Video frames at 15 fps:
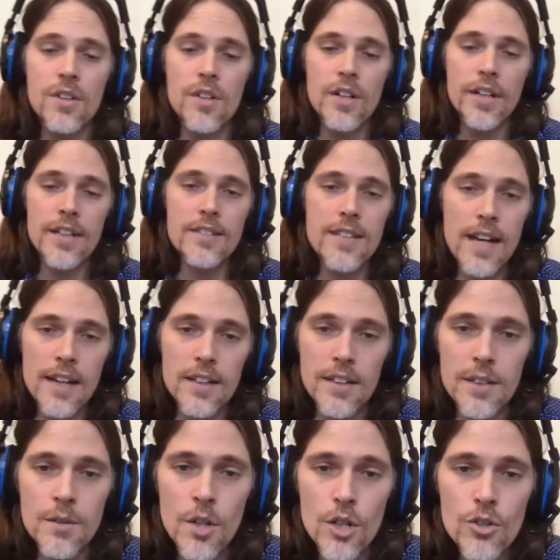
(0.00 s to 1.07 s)
exactly.
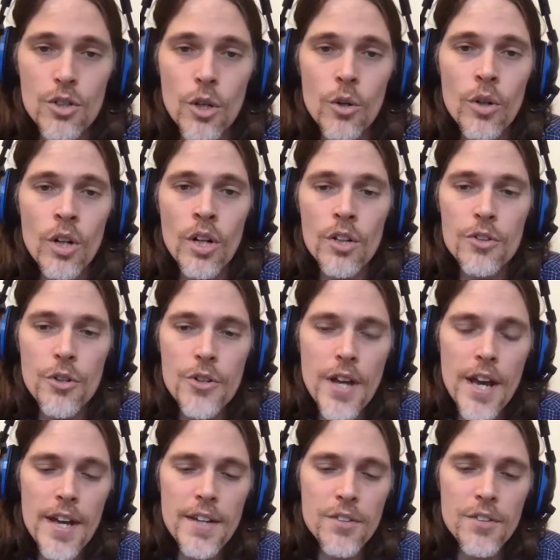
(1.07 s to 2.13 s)
So
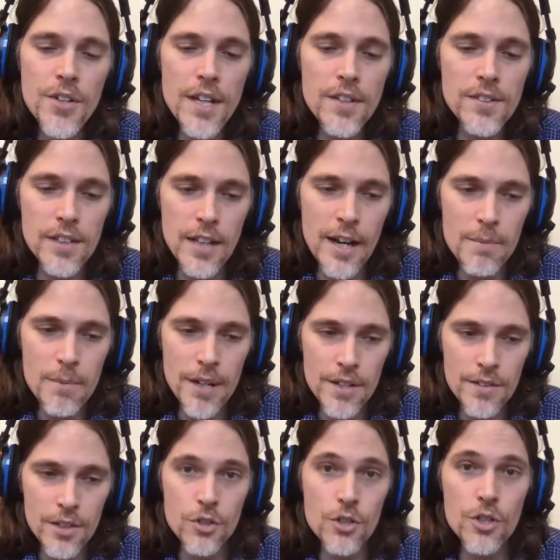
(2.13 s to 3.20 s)
today, in today's climate, in
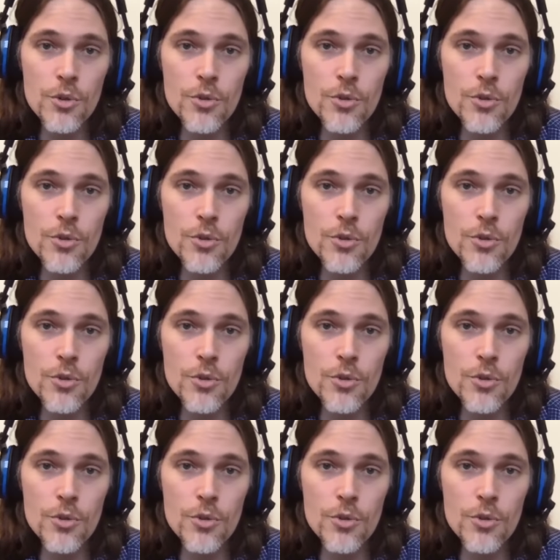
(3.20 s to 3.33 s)
this huge